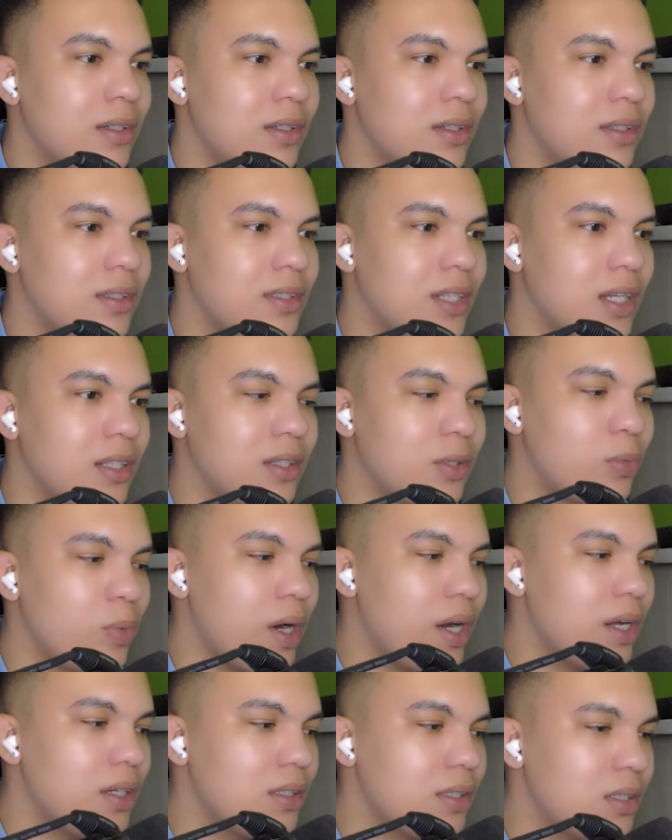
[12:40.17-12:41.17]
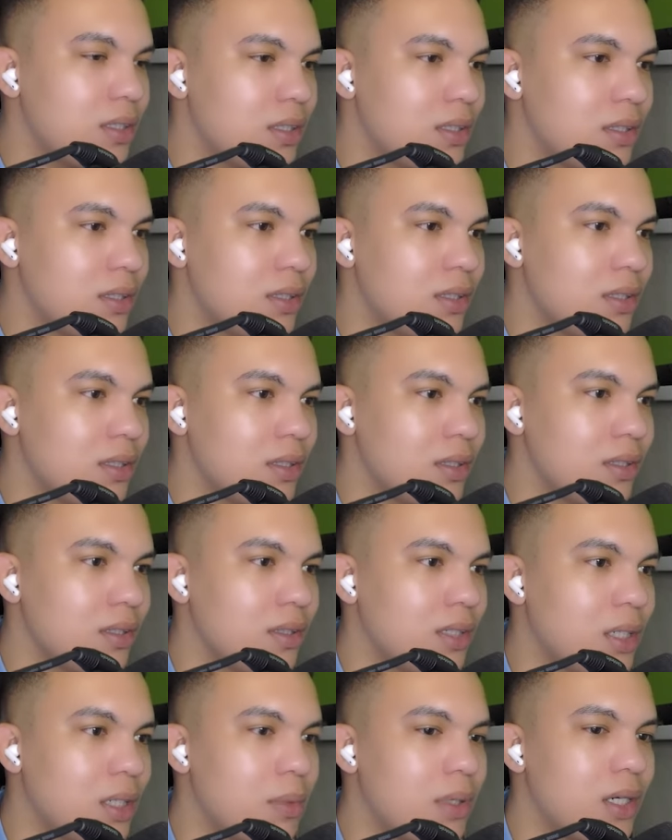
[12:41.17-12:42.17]
Start the race!
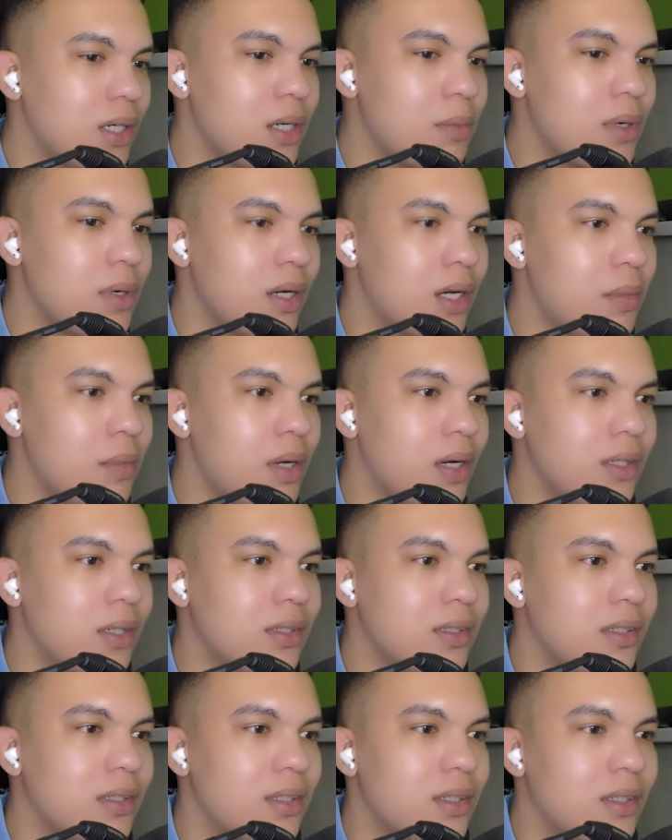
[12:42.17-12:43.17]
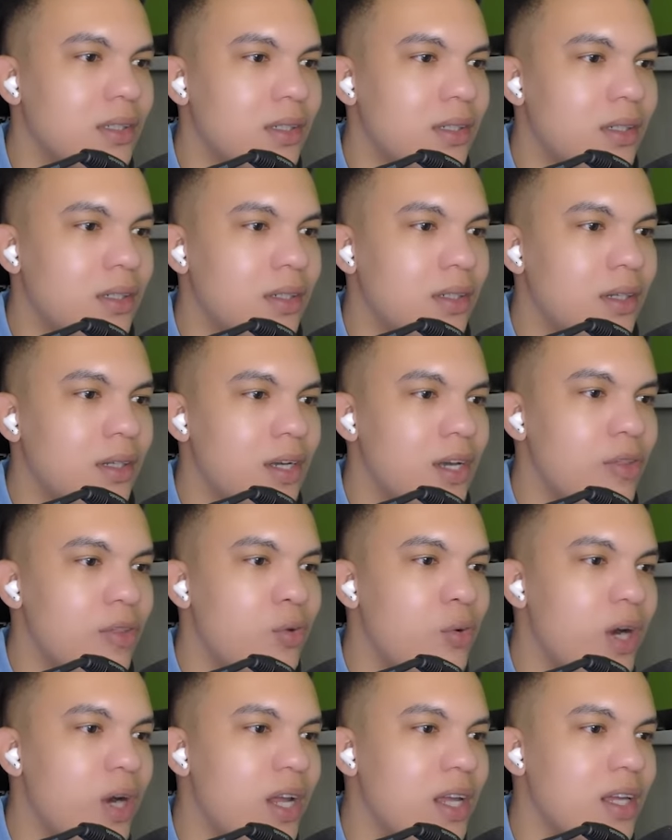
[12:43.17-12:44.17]
Come on, come on, come on! In
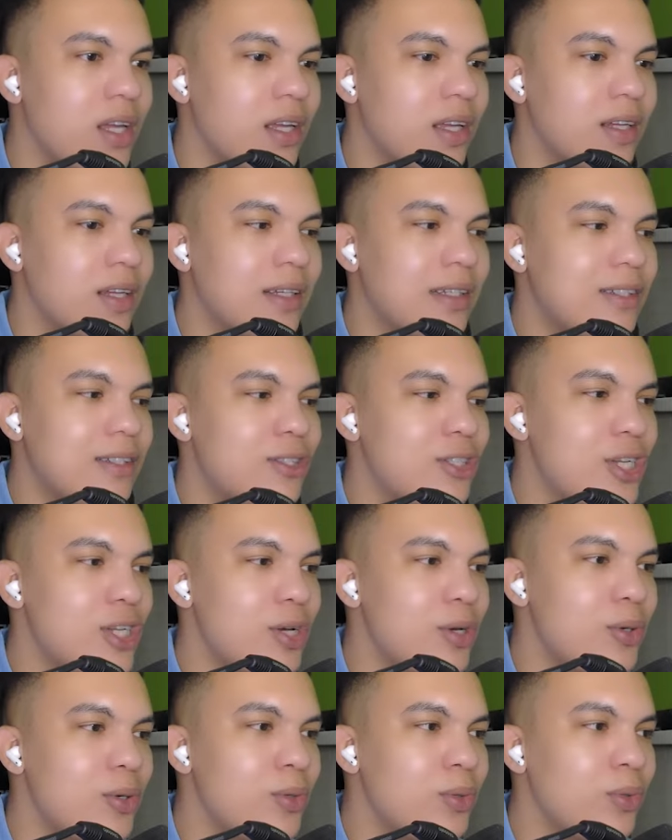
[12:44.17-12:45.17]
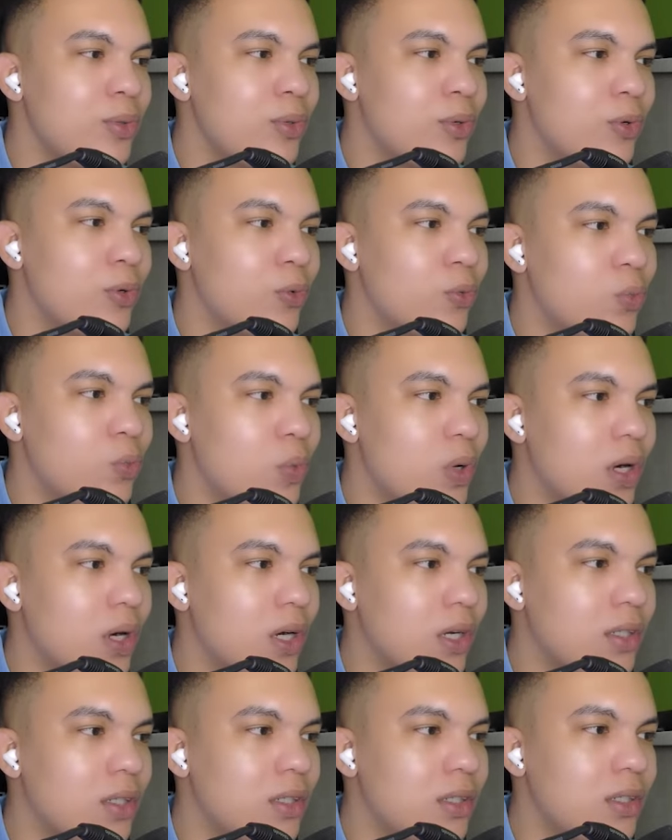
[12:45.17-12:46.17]
three, two,
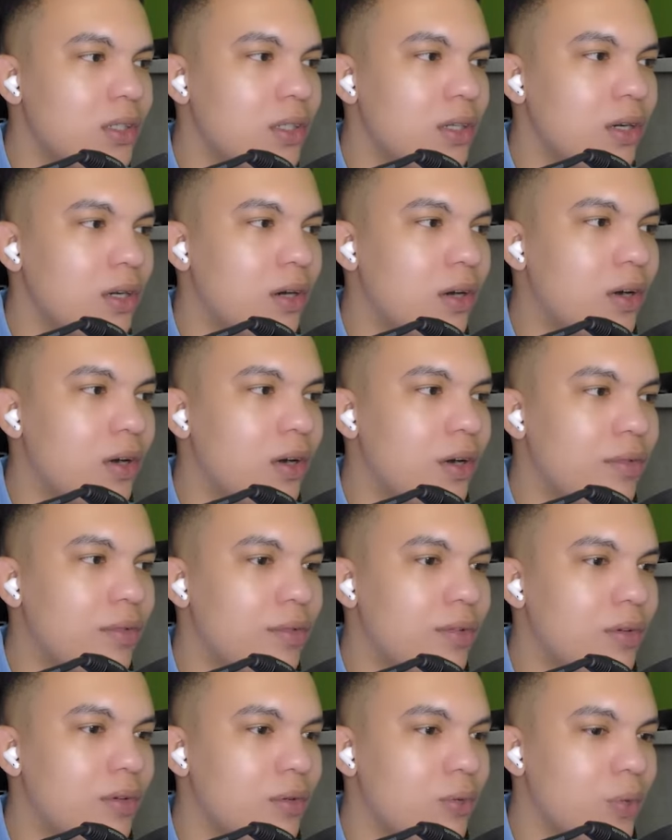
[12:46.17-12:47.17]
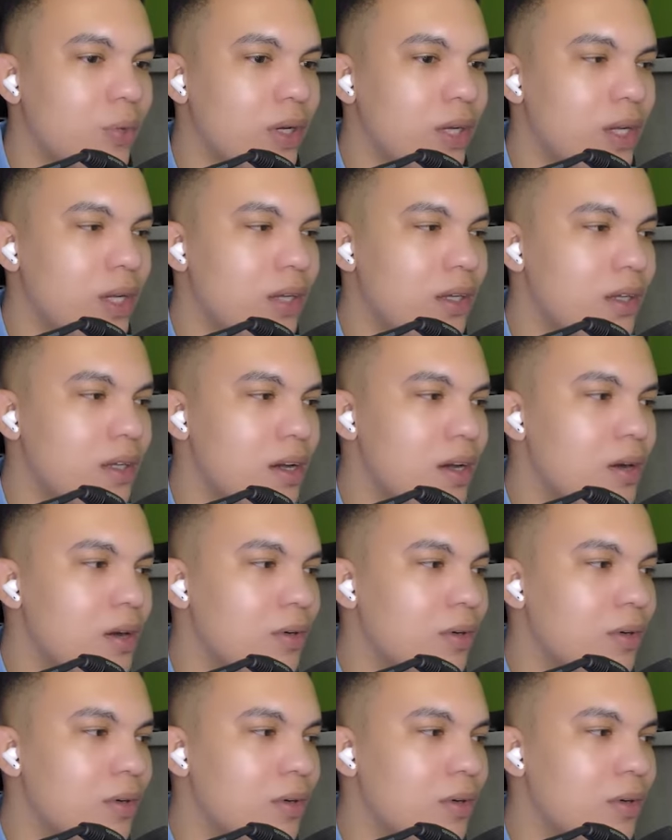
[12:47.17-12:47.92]
one, off we go!